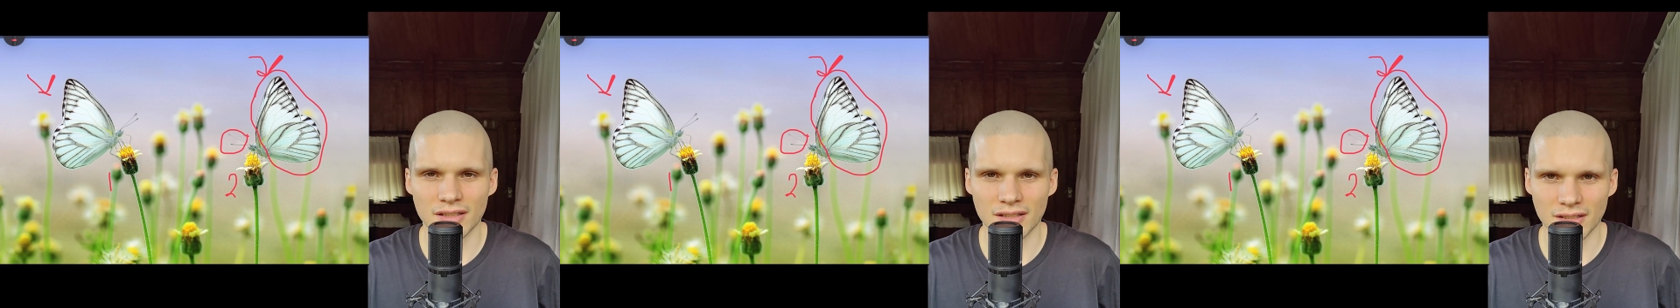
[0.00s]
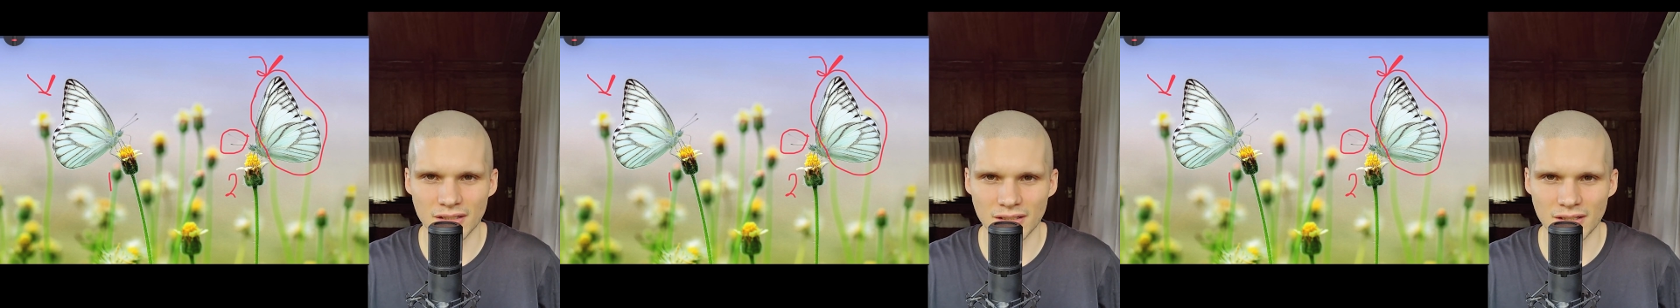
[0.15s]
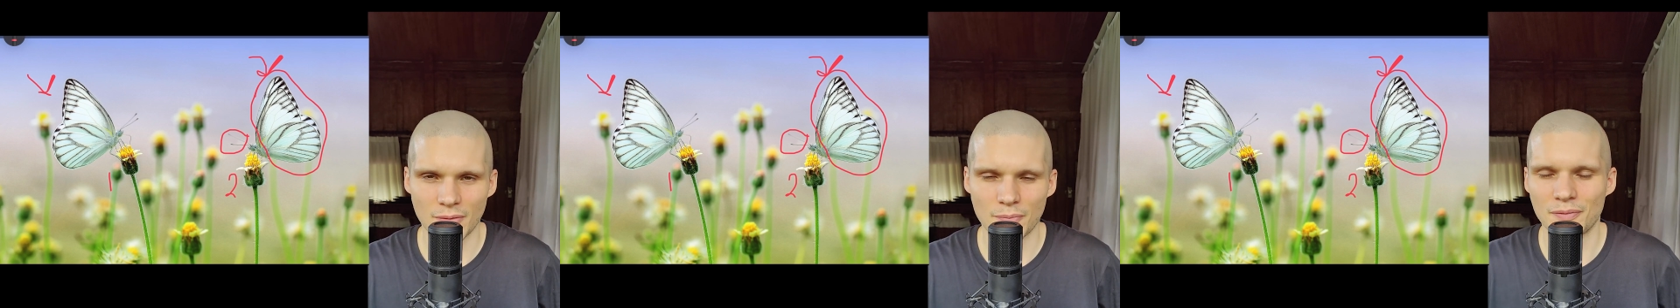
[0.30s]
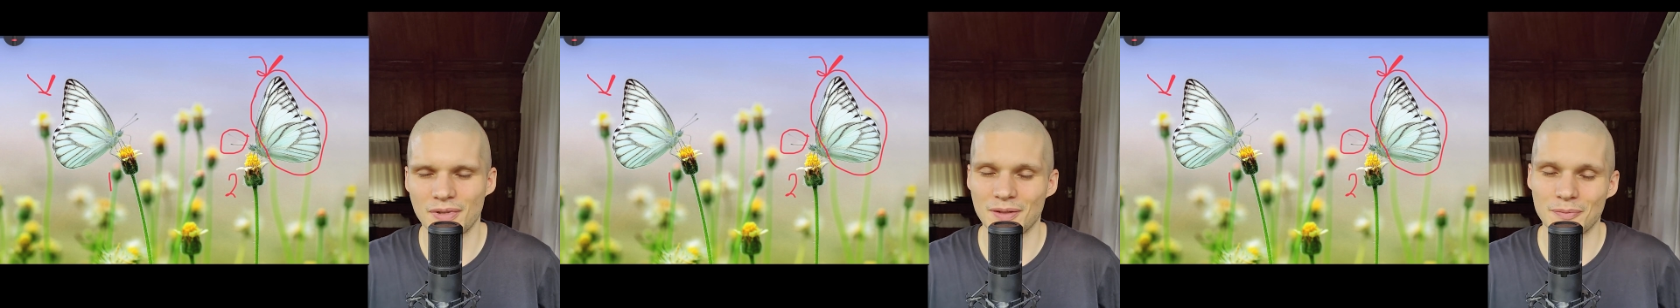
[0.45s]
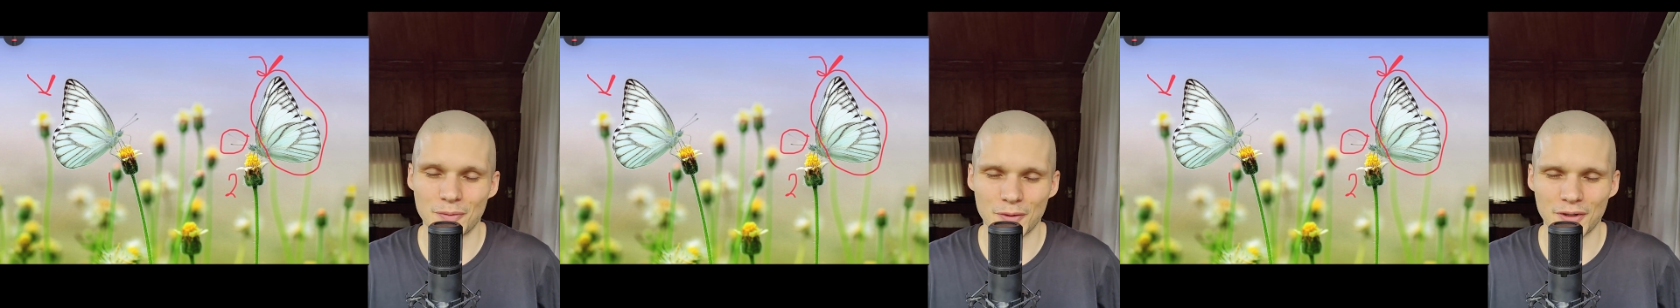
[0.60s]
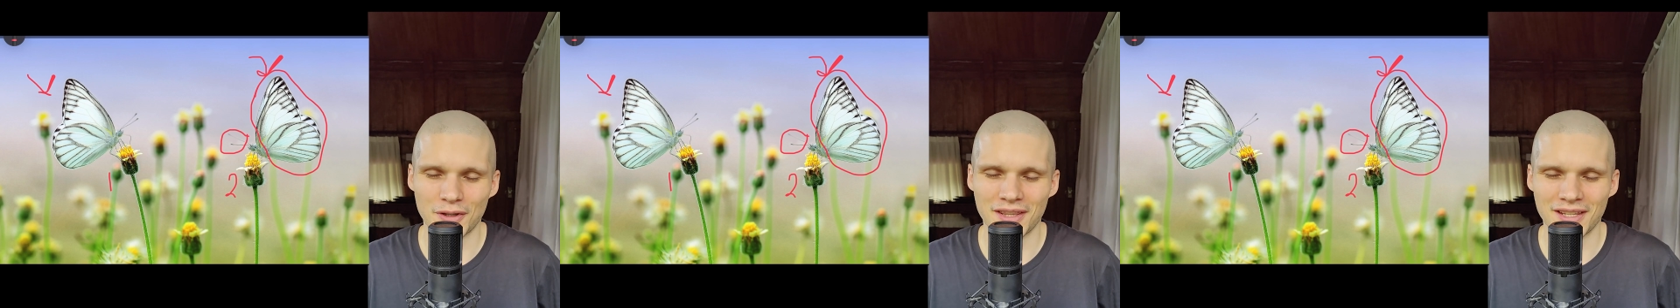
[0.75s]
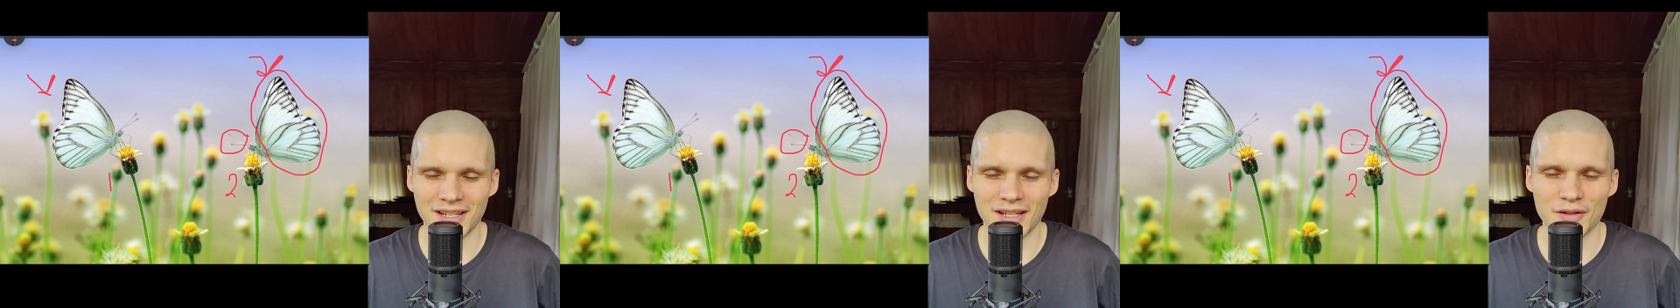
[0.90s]
Some
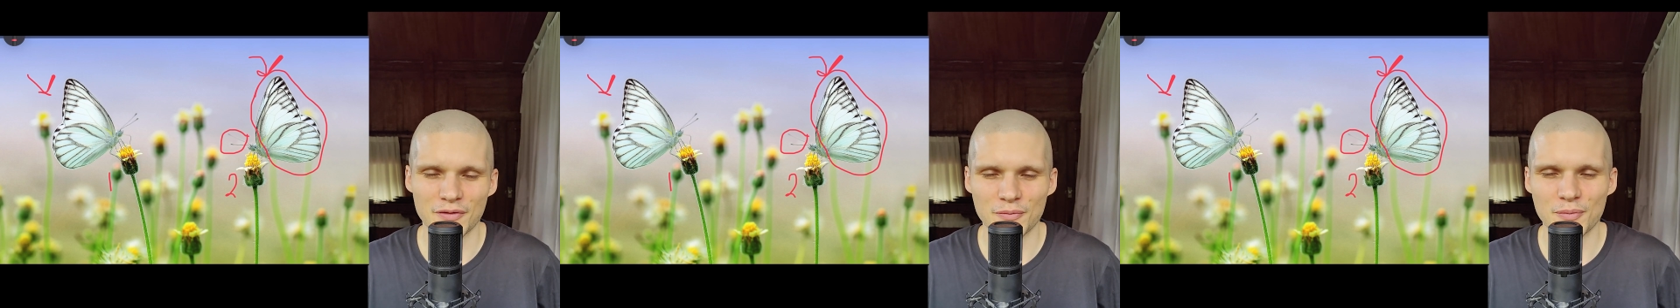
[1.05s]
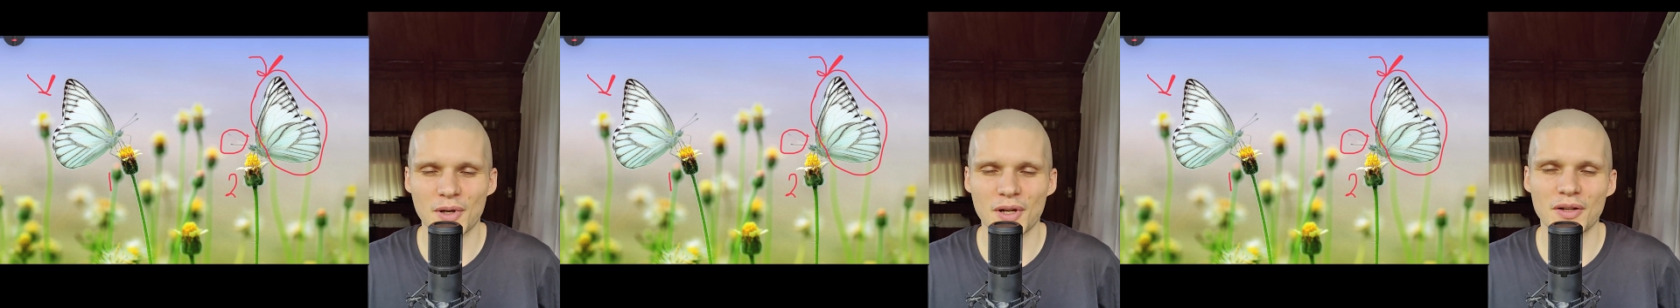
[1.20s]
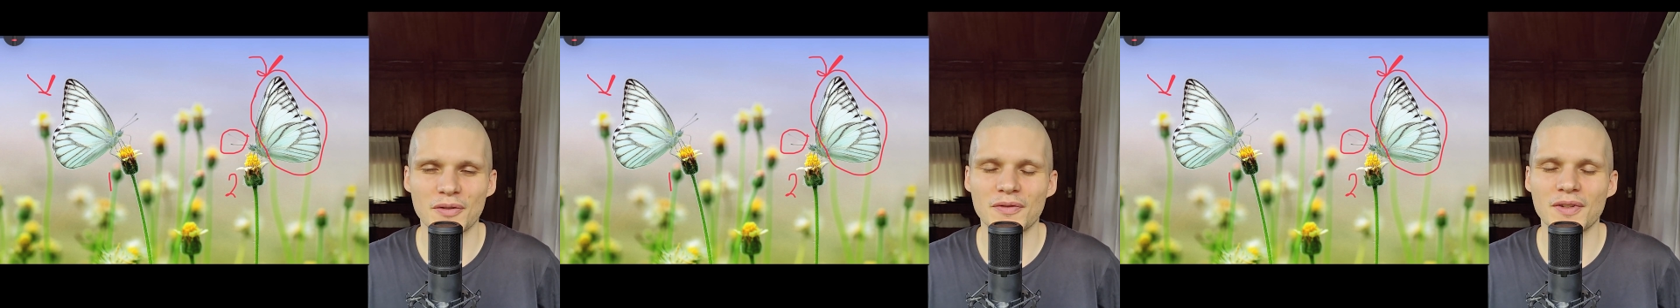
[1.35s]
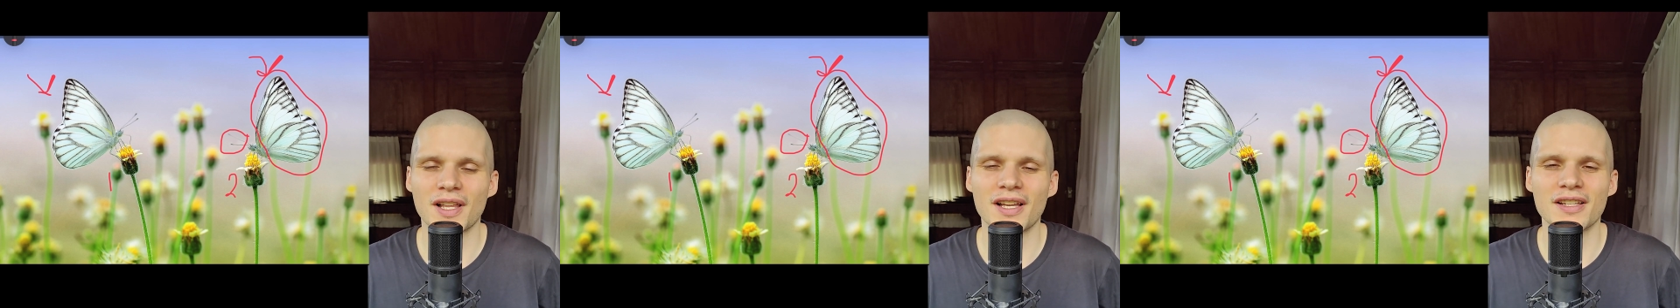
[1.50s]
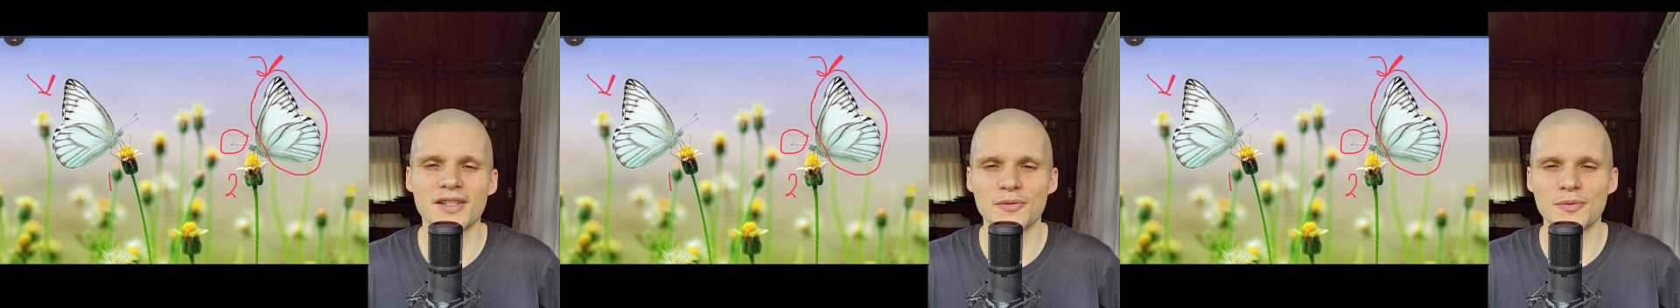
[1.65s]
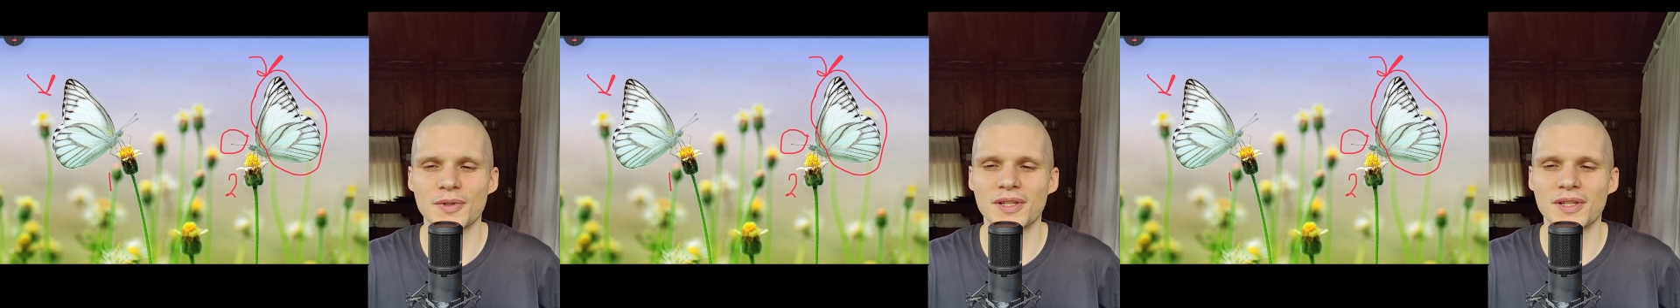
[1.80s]
people think of butterflies